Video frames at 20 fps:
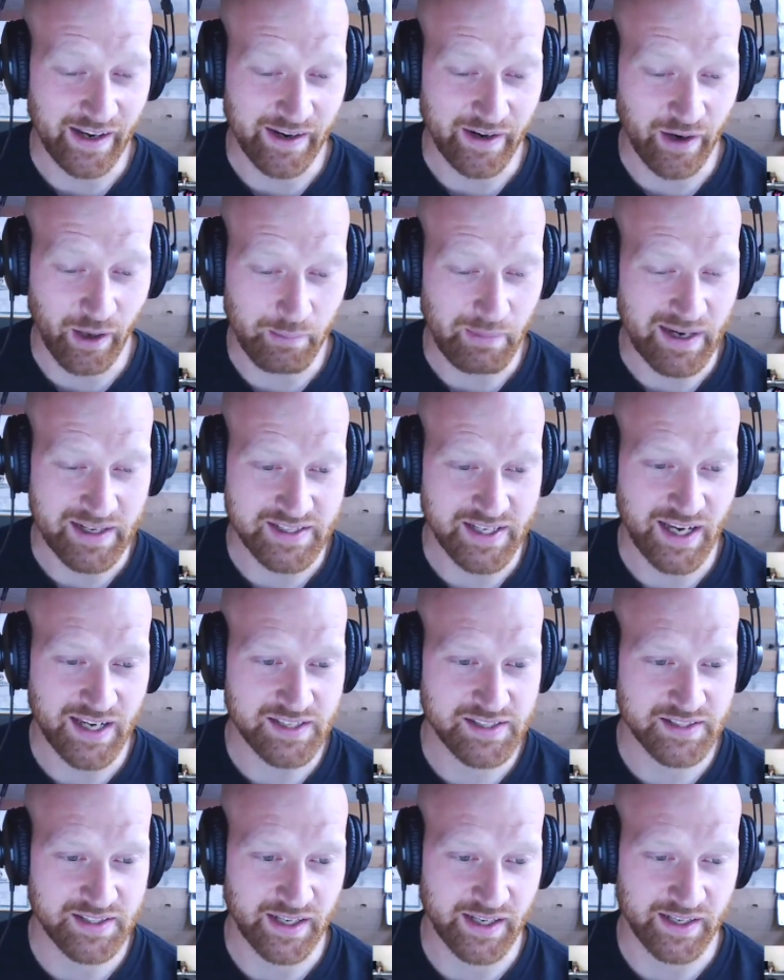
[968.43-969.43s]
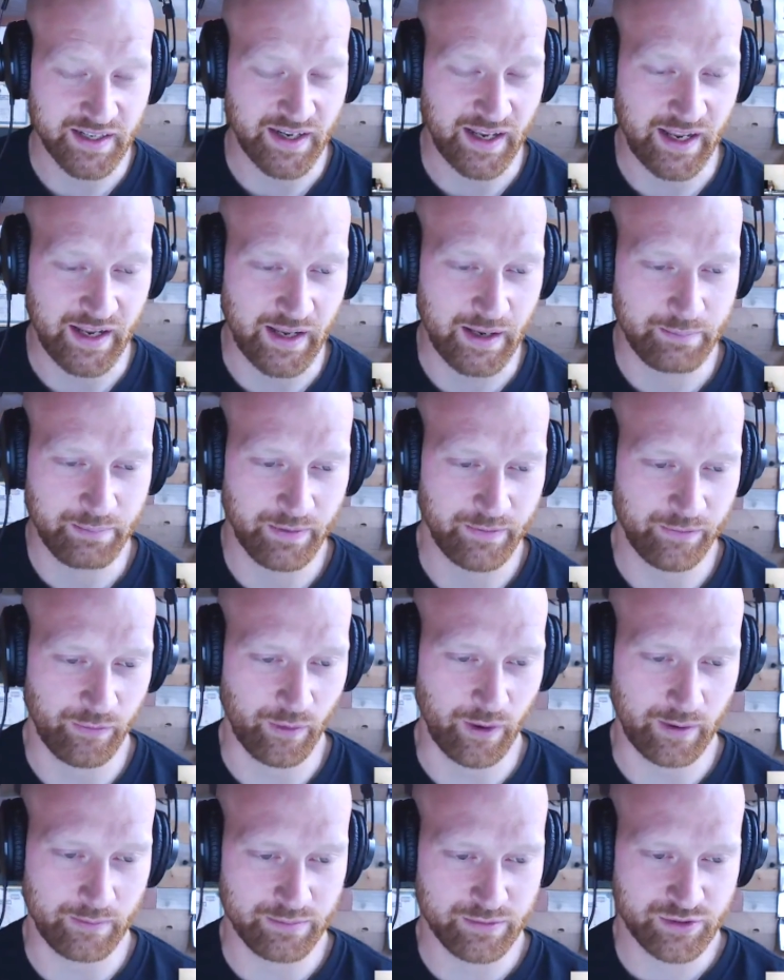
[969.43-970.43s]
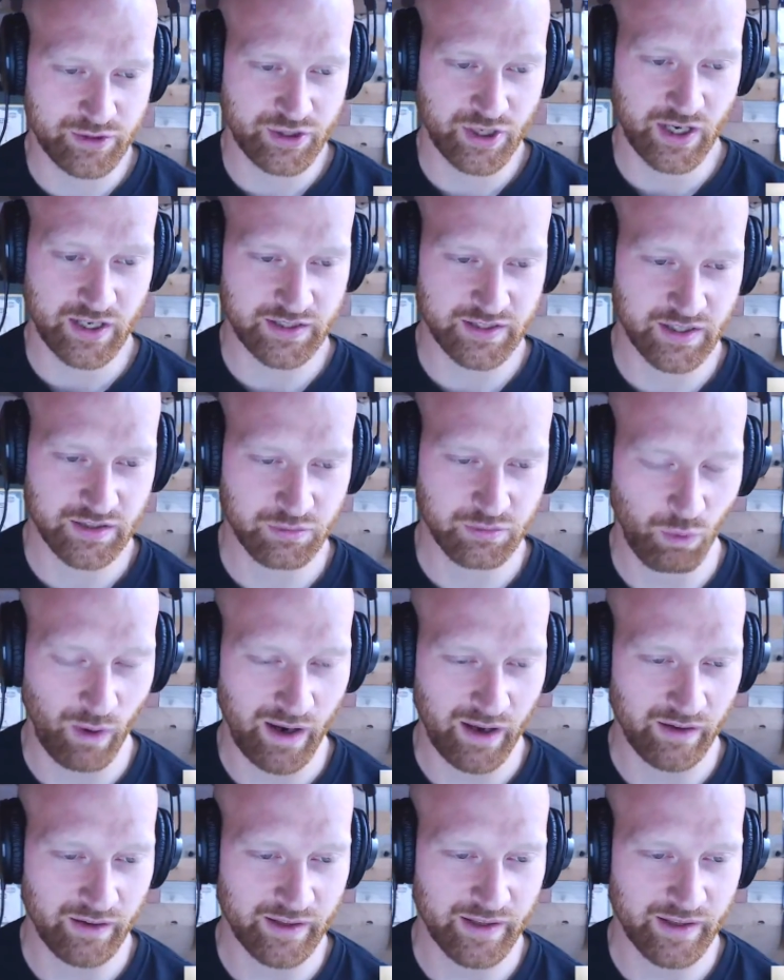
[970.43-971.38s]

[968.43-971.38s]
in all my tests, it performed just as well,